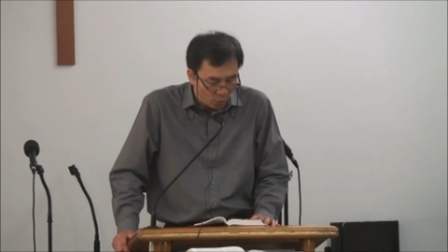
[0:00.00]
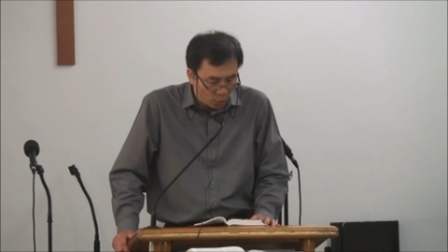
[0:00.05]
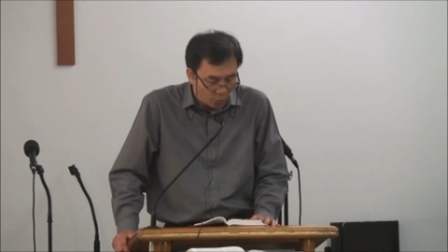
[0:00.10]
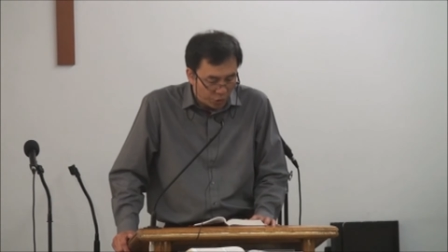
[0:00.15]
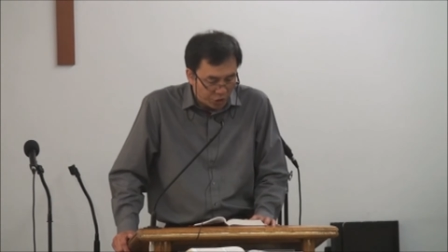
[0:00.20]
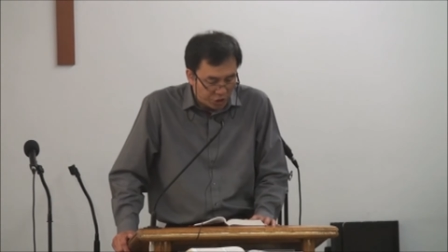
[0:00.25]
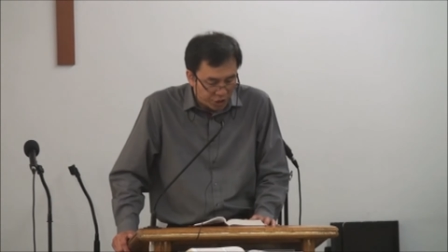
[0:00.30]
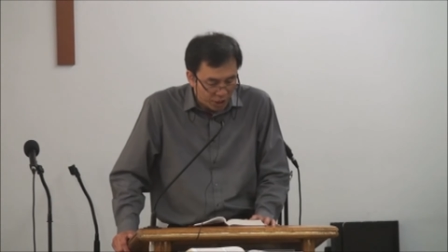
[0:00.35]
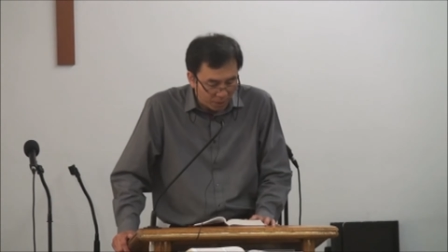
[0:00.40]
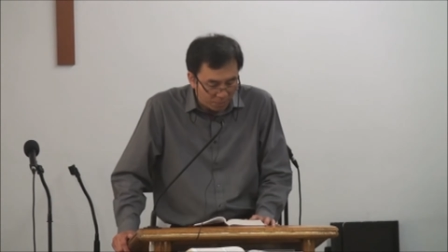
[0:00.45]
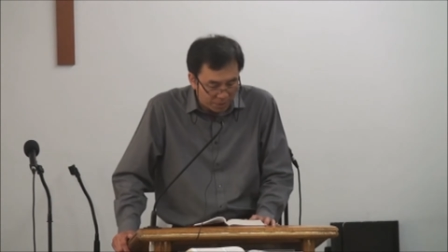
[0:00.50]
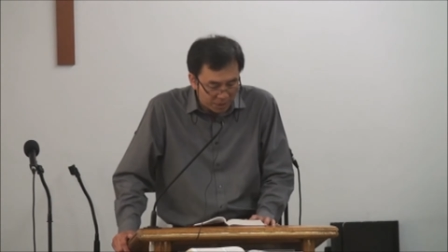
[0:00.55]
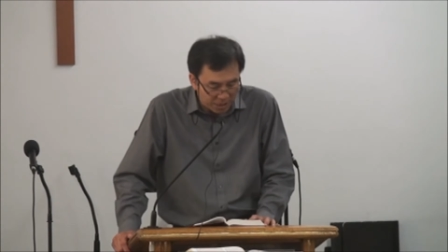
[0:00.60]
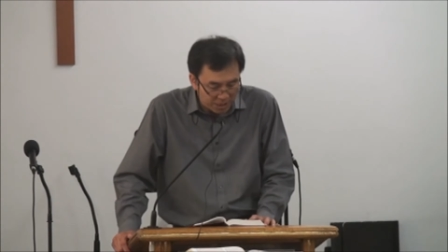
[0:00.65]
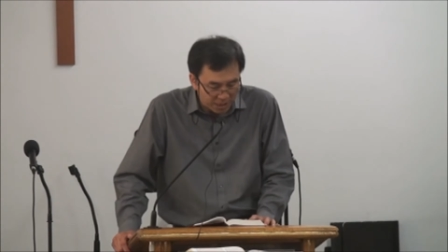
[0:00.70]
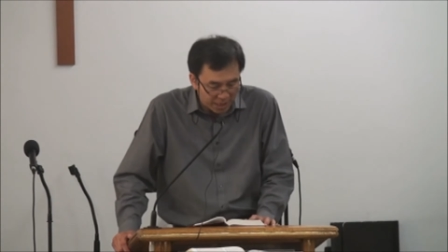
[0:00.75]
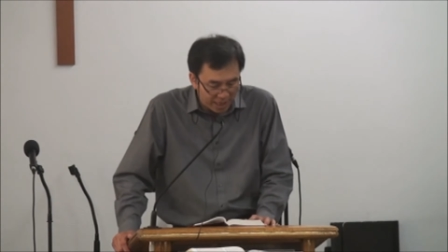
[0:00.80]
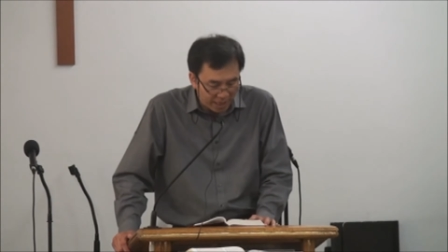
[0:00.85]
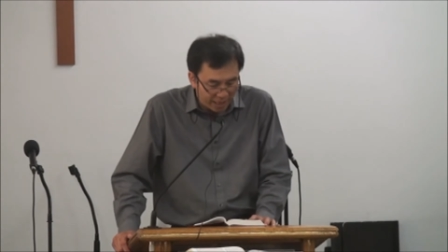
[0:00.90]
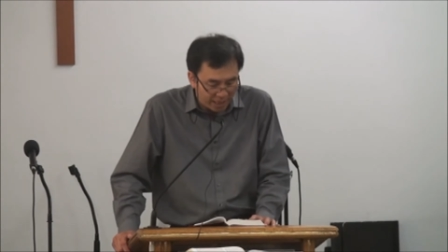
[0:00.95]
we shall be
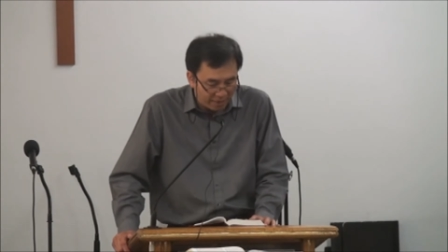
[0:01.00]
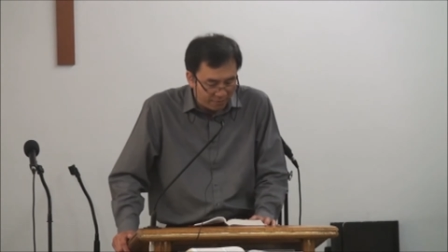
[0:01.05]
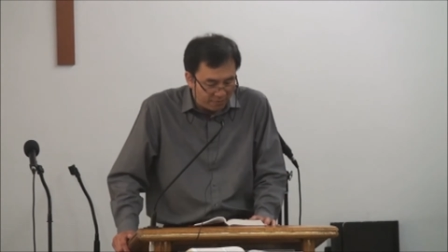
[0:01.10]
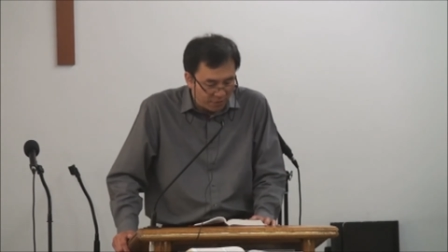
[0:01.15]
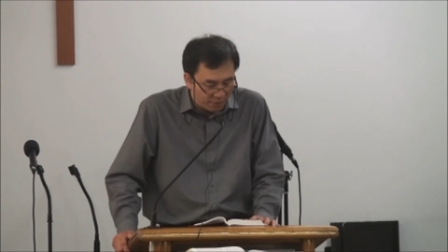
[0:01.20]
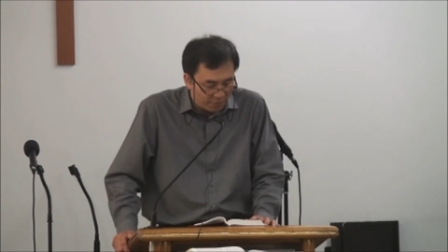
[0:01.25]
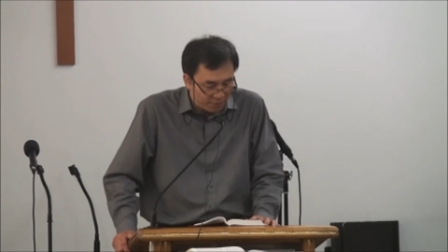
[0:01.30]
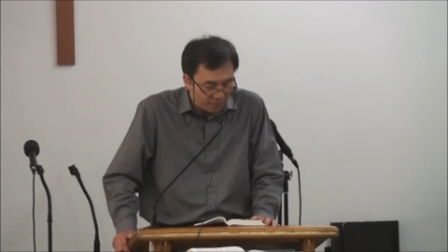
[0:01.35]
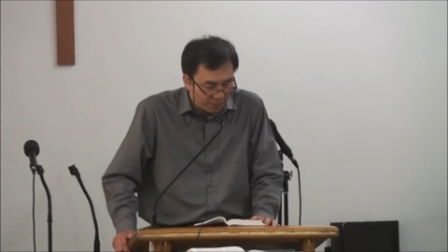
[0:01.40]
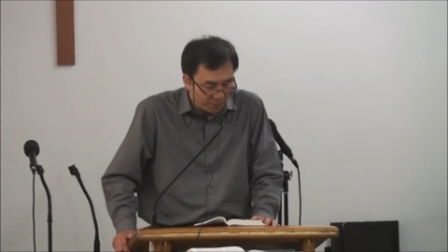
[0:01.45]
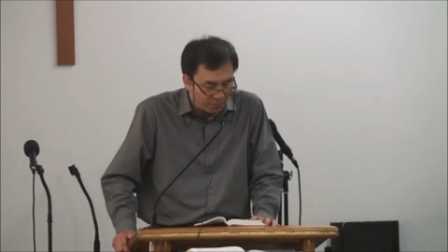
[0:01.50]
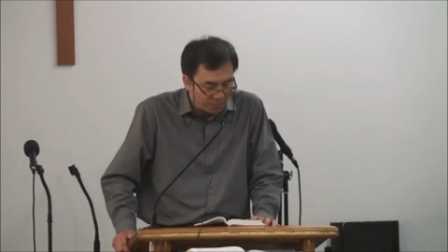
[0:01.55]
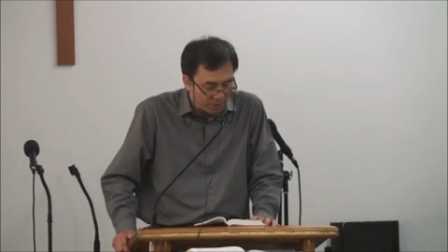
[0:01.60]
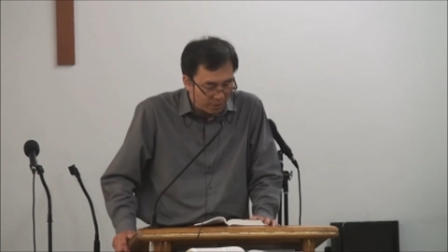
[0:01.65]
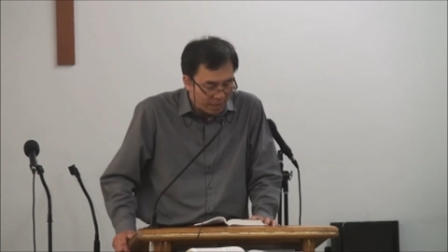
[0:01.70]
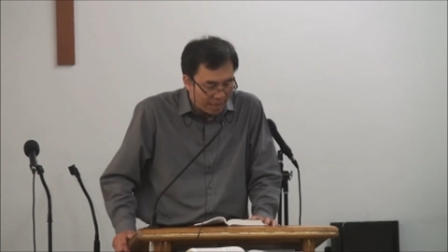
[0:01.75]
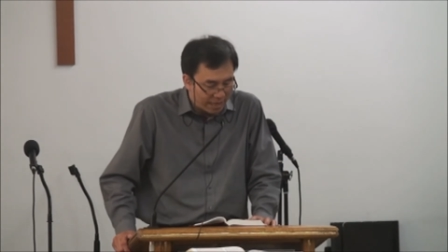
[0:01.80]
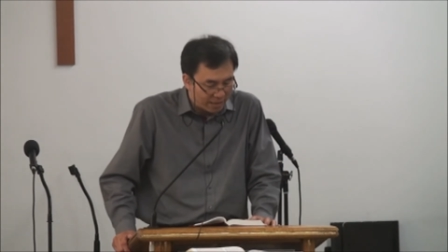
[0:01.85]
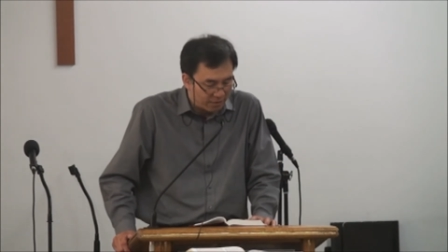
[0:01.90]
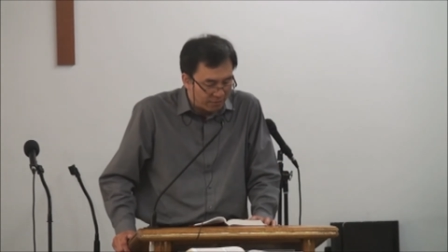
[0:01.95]
saved from
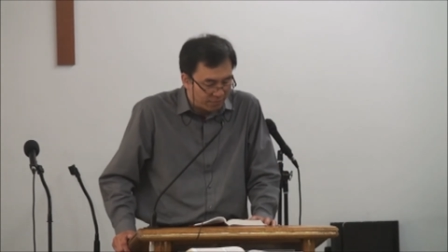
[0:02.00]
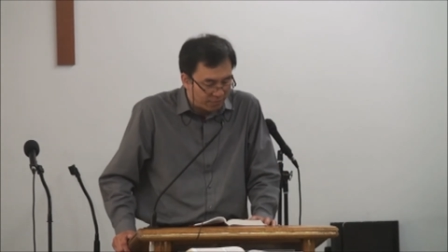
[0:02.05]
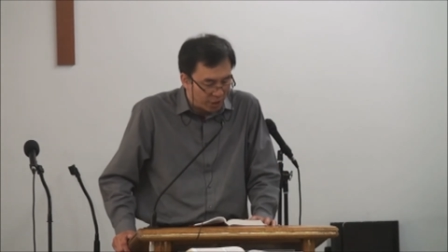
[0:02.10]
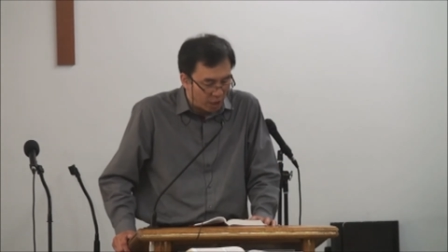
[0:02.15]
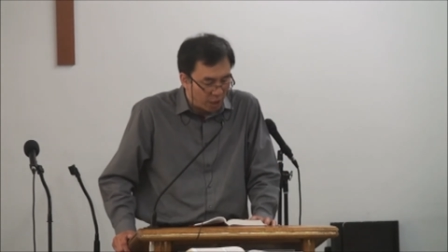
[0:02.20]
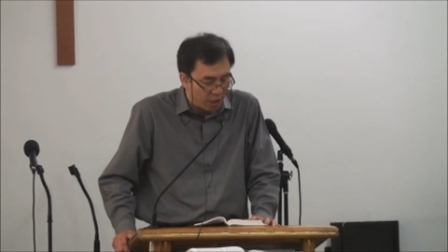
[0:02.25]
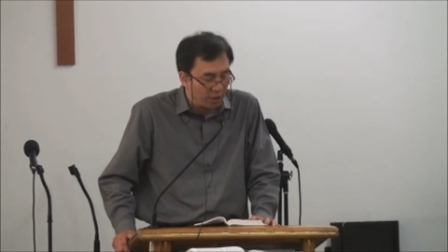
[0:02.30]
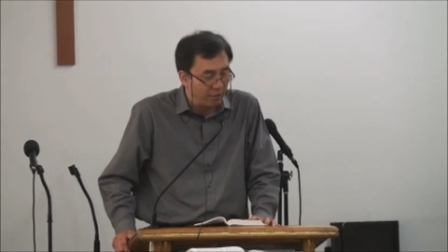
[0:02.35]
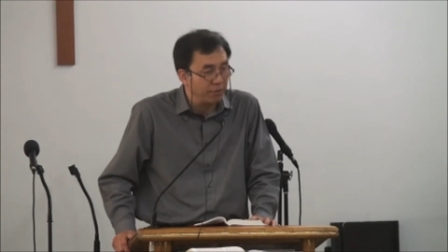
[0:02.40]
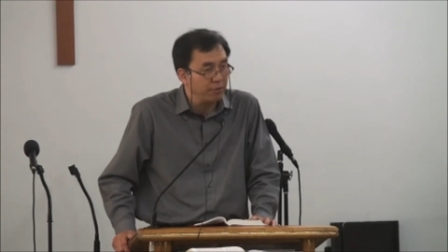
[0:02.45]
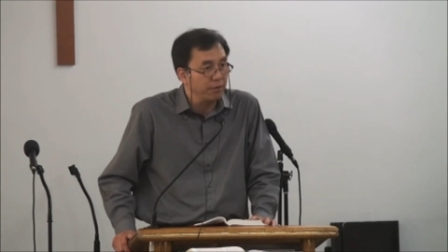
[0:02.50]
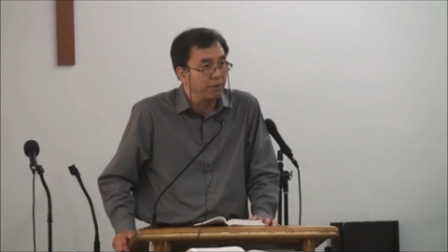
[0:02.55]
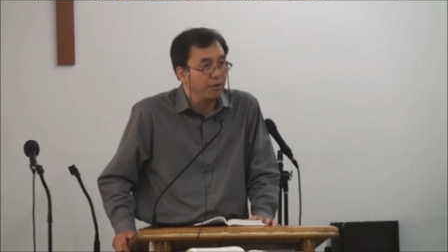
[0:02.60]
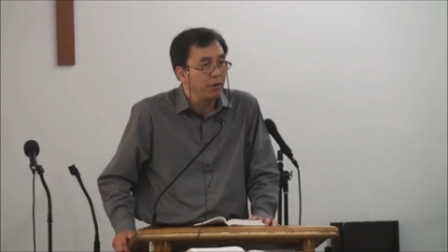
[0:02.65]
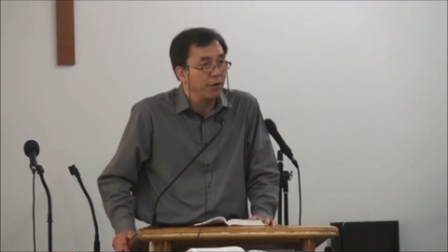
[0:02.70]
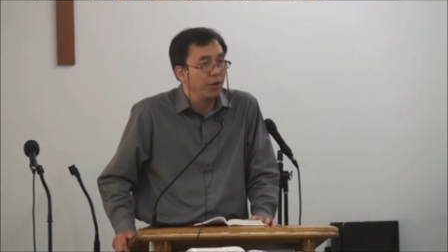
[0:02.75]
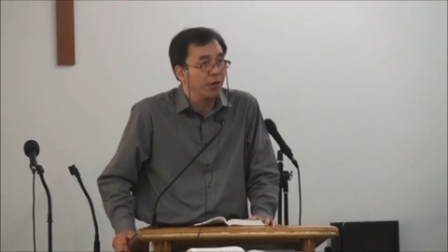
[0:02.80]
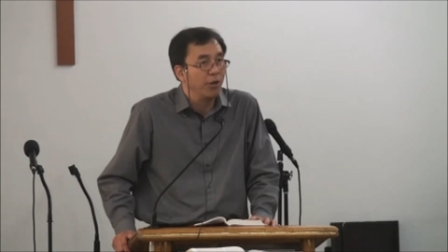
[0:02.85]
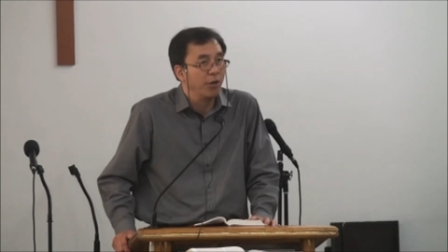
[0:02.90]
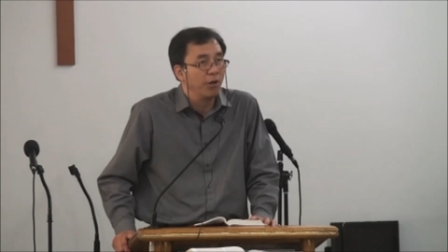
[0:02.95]
the wrath of God
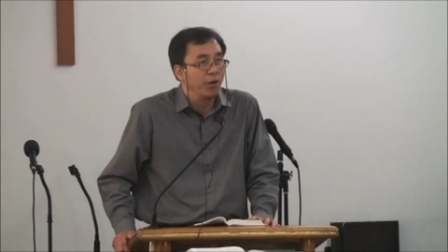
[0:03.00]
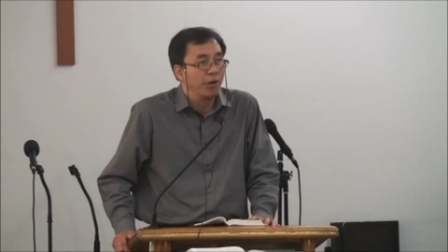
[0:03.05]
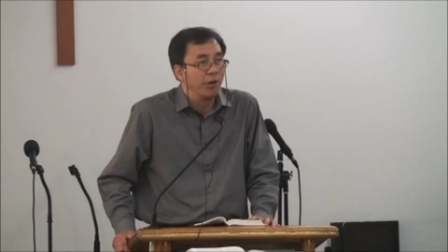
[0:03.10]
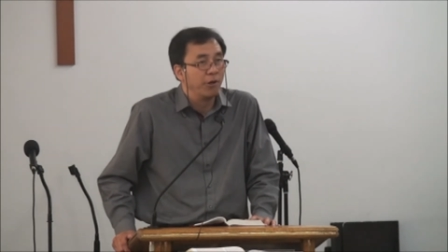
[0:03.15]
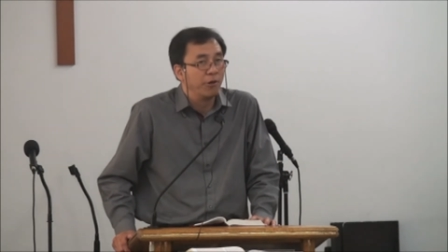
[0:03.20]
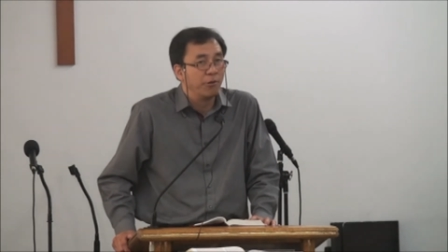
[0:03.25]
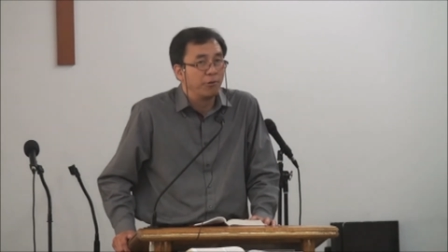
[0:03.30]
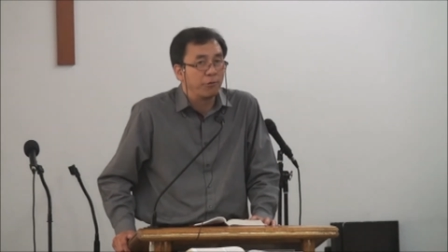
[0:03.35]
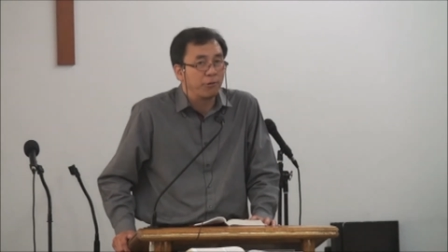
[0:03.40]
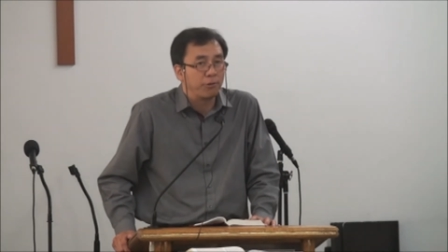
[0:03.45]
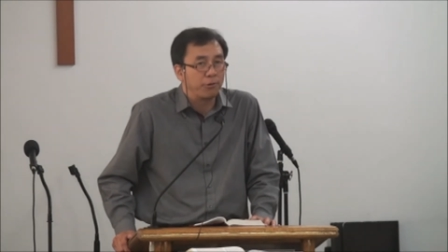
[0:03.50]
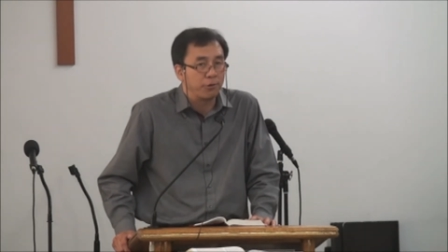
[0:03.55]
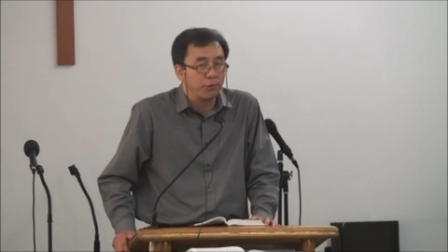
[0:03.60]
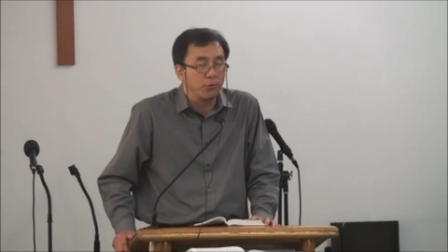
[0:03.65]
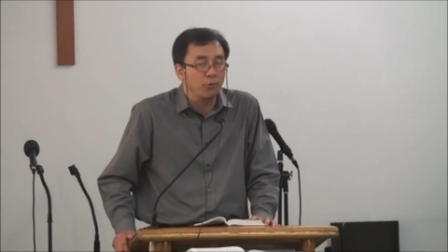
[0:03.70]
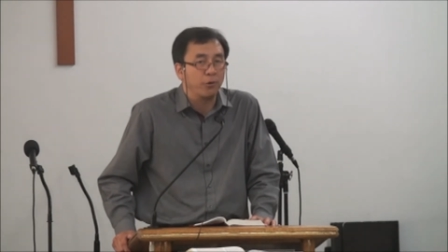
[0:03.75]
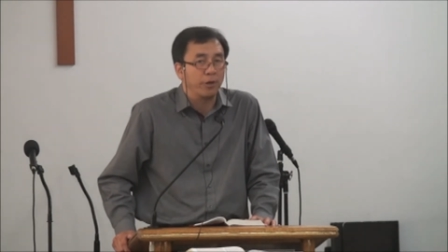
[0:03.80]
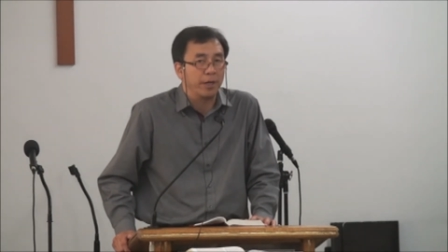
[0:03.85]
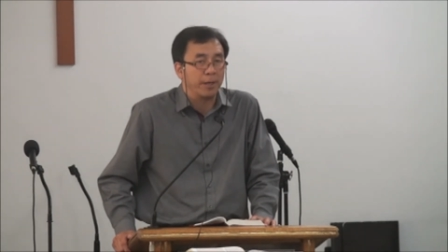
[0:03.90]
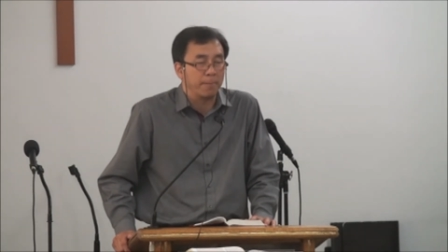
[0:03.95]

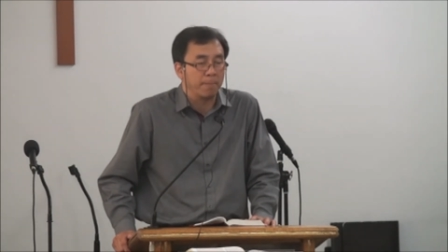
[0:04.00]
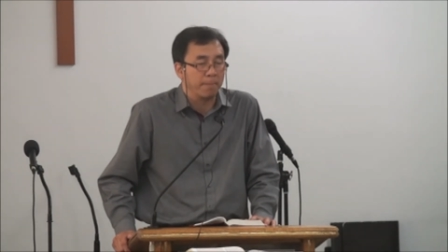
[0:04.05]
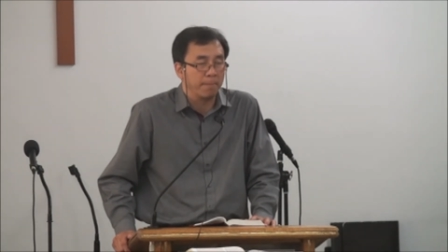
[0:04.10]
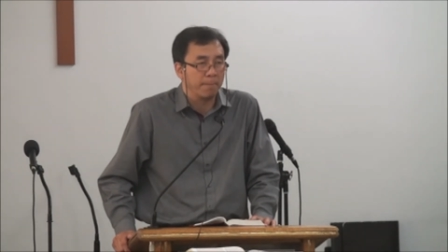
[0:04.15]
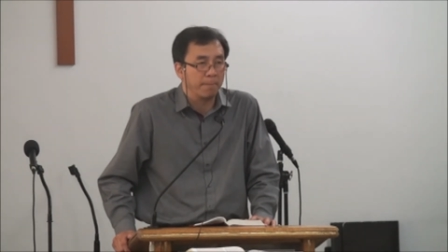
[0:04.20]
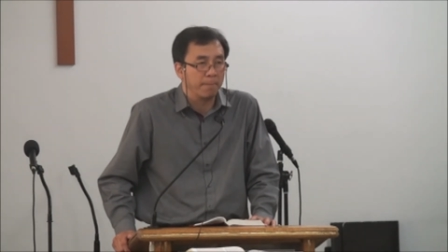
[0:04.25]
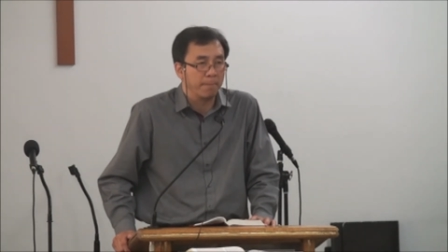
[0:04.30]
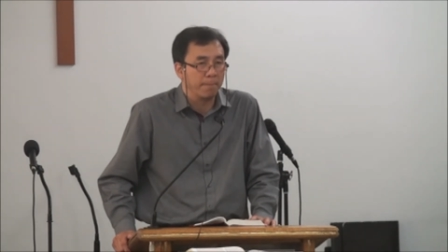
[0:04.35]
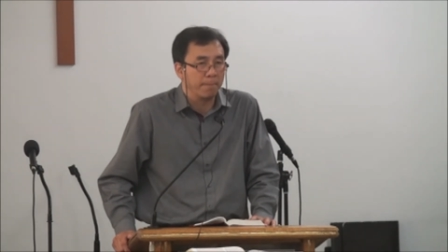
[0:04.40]
through Him.